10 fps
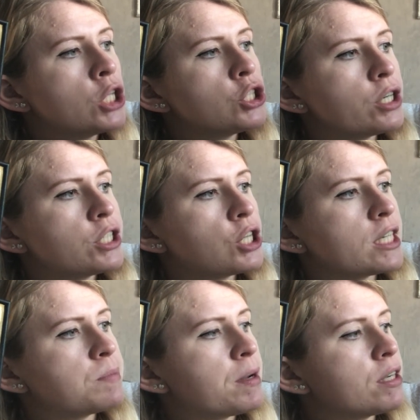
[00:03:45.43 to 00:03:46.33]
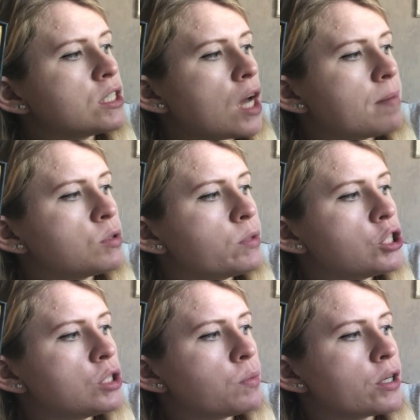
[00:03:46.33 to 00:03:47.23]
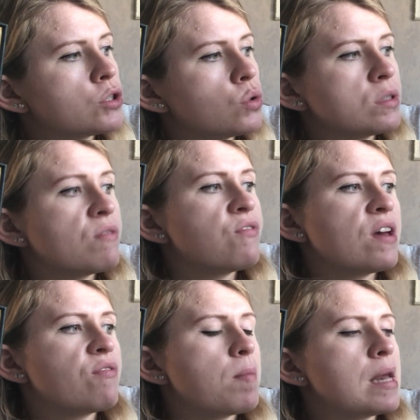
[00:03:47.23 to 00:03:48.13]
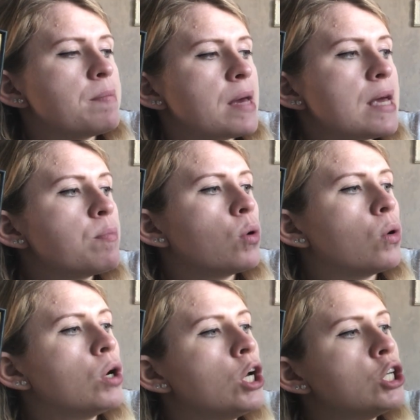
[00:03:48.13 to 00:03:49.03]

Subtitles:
During Shakespearean times, witches were a source of fear for many people.